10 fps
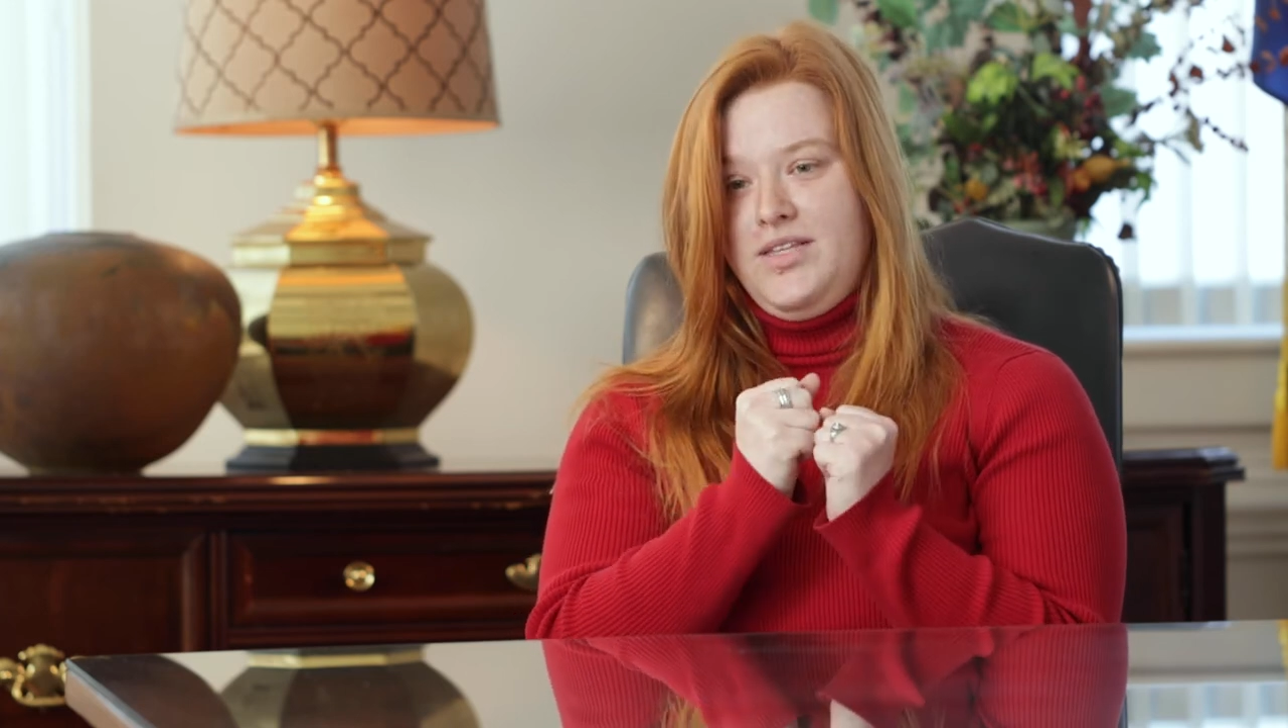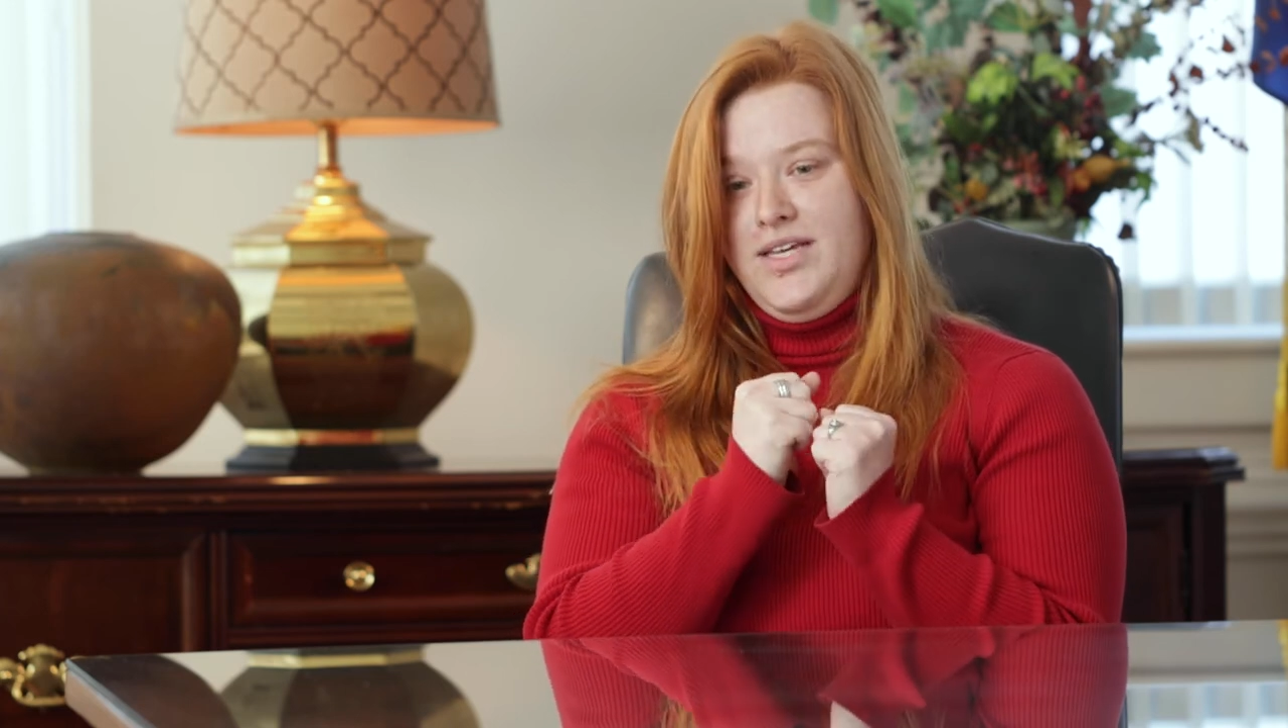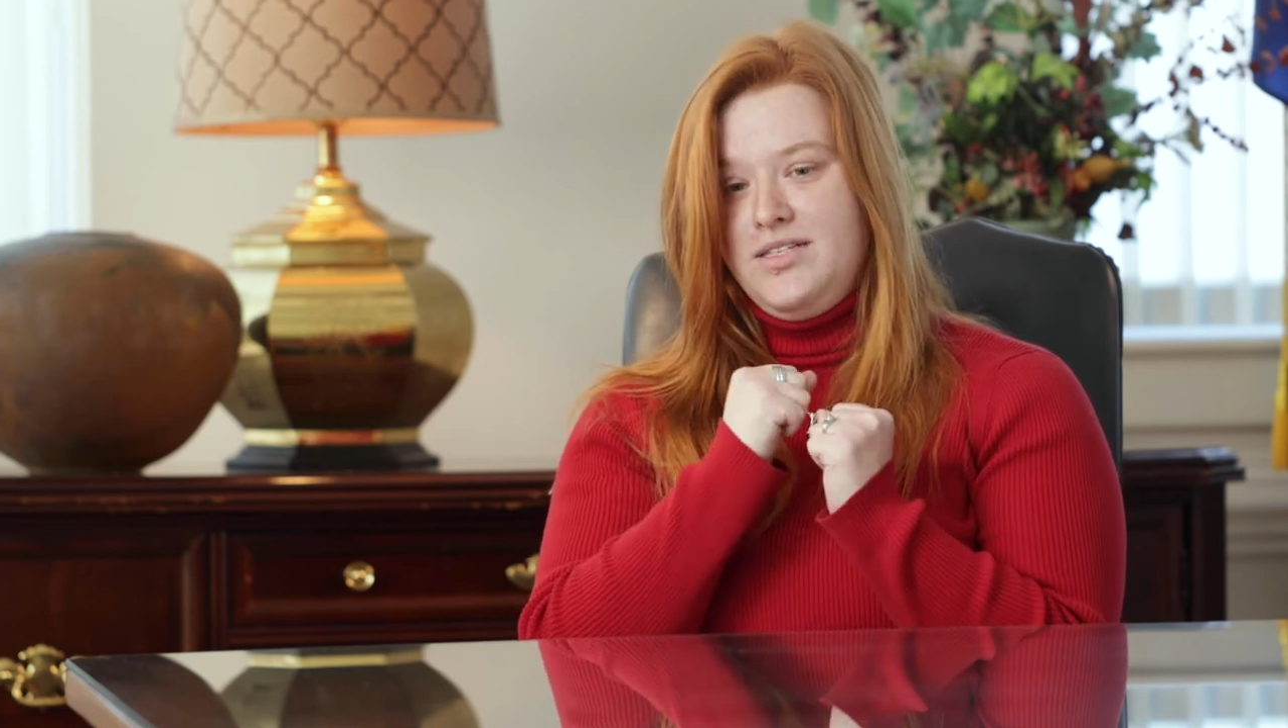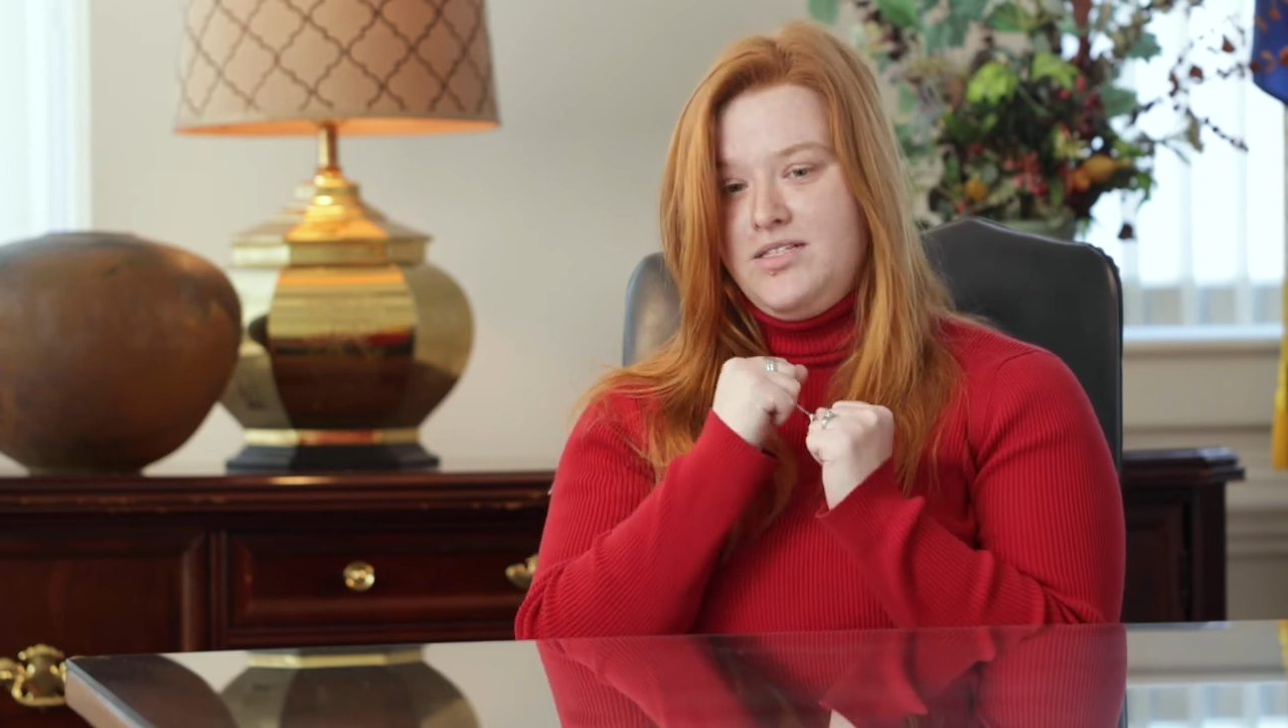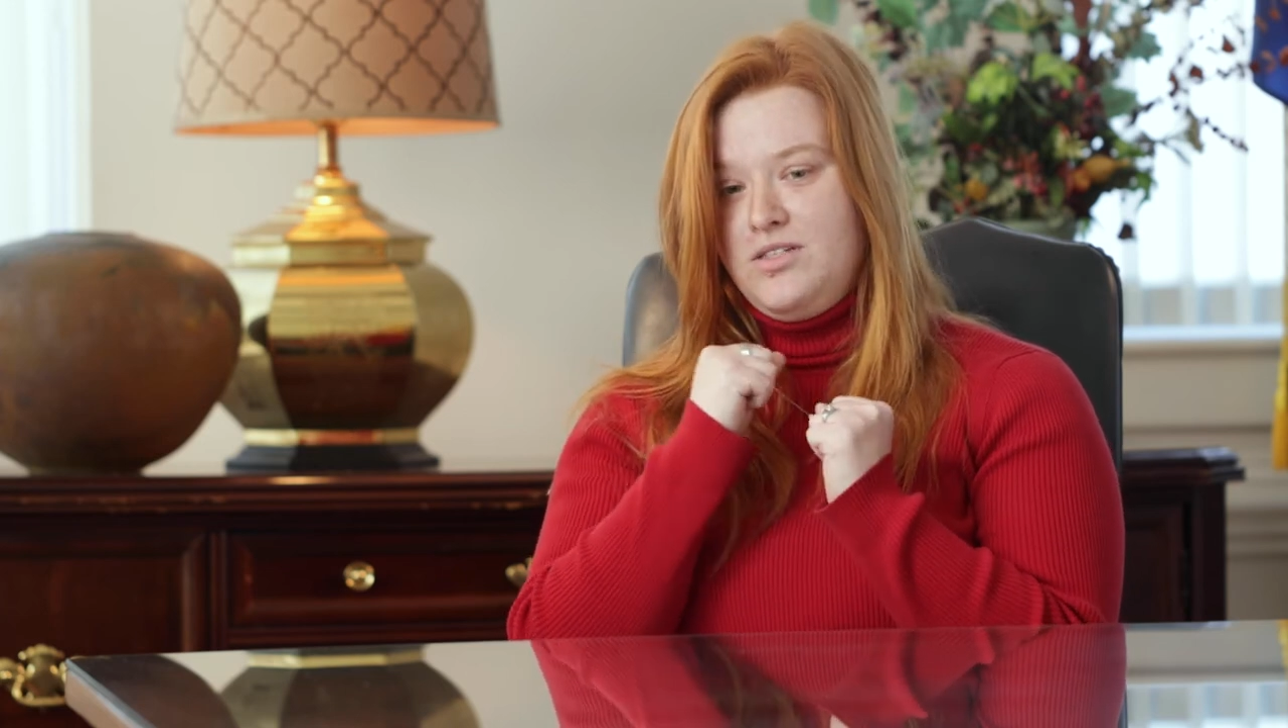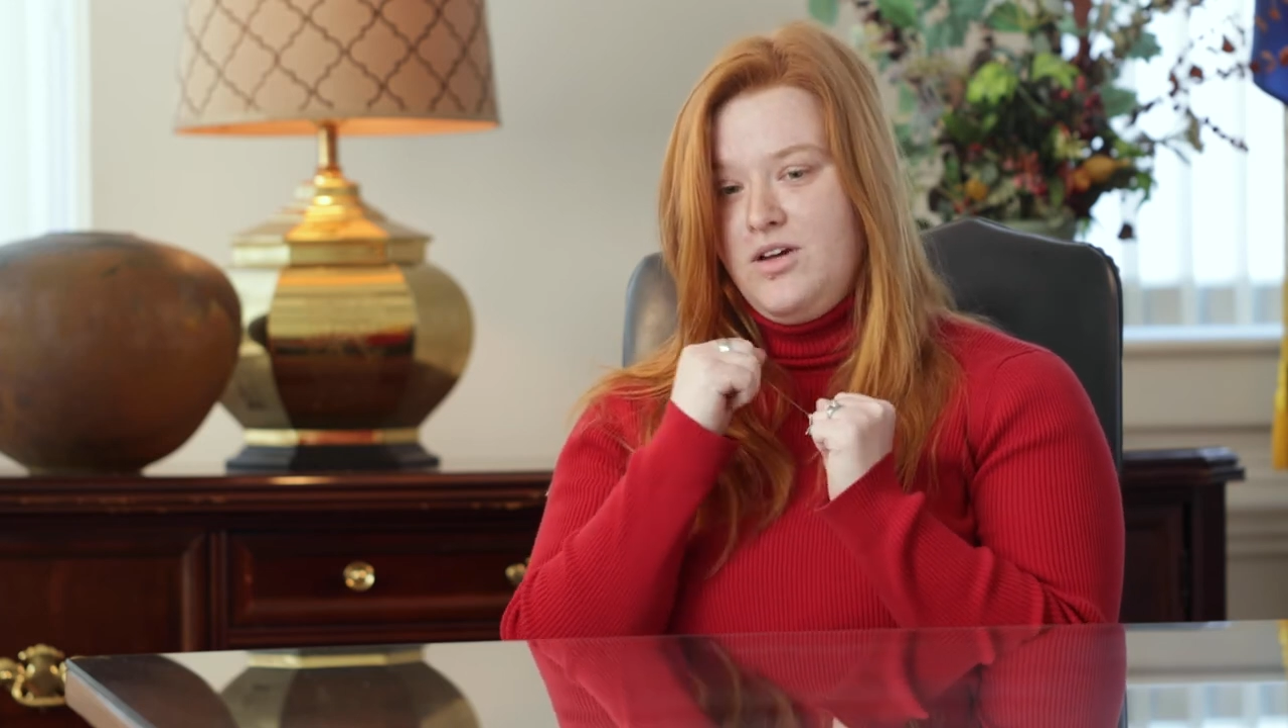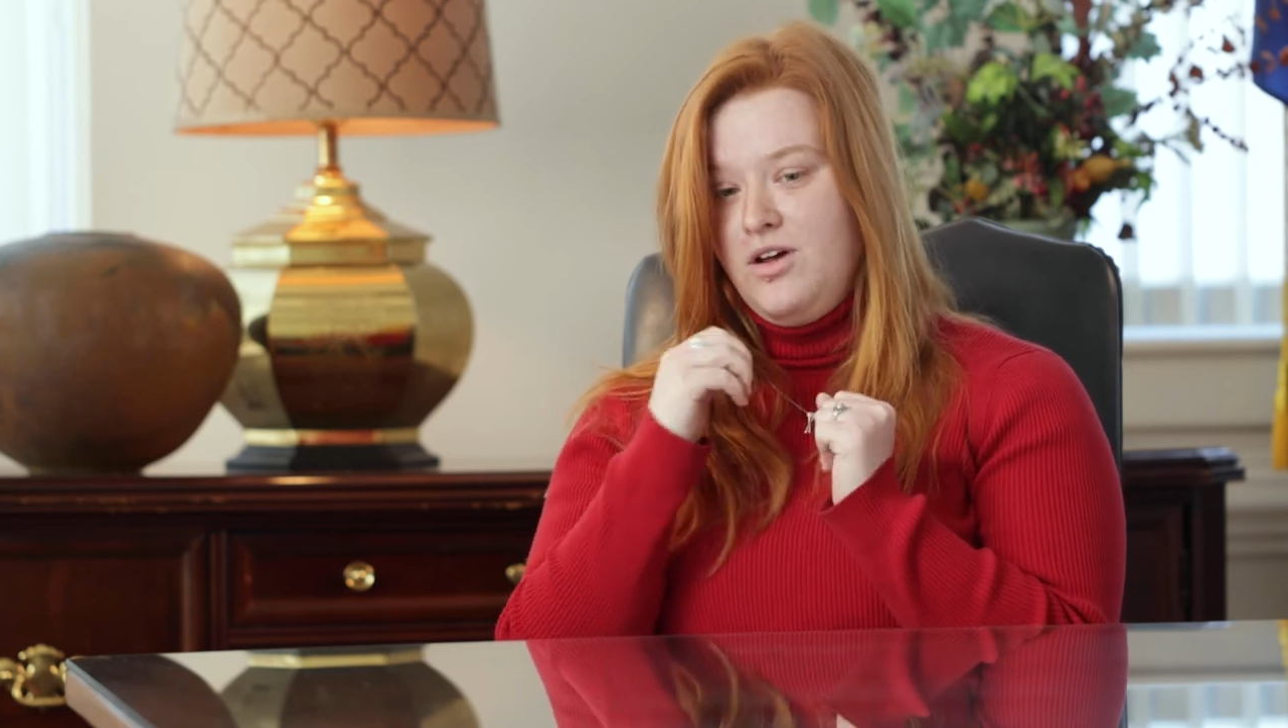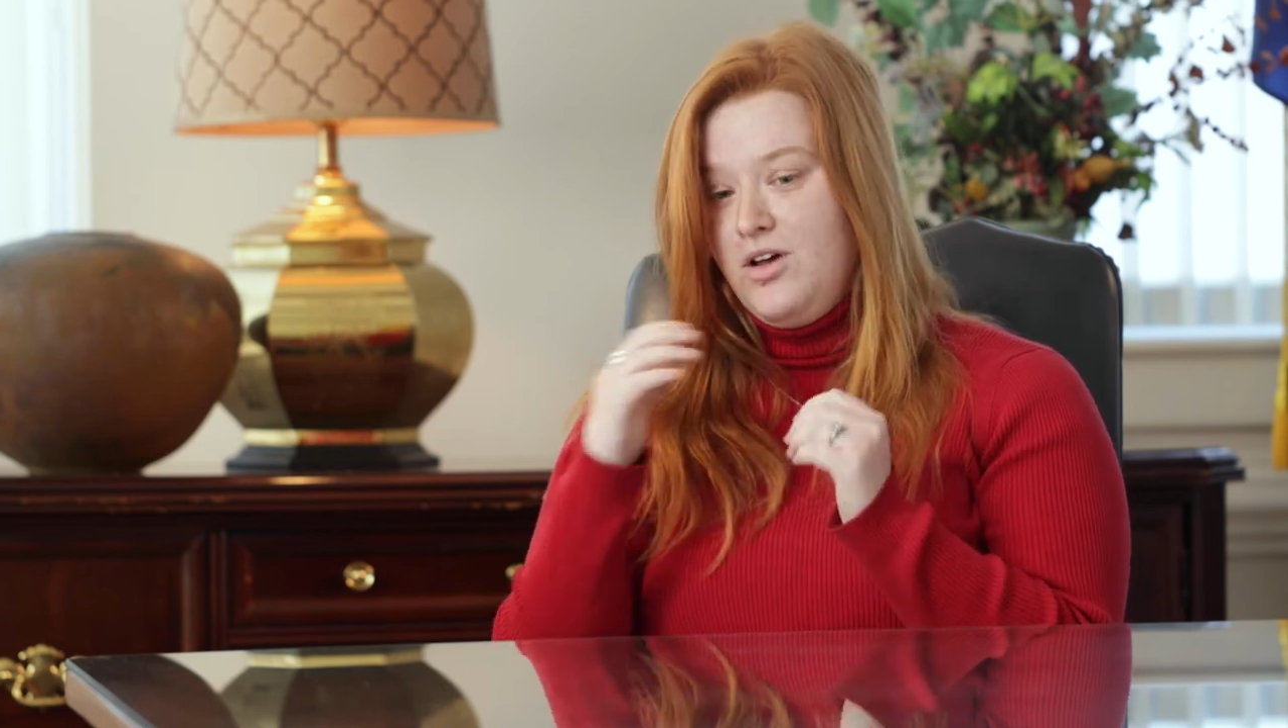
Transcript: this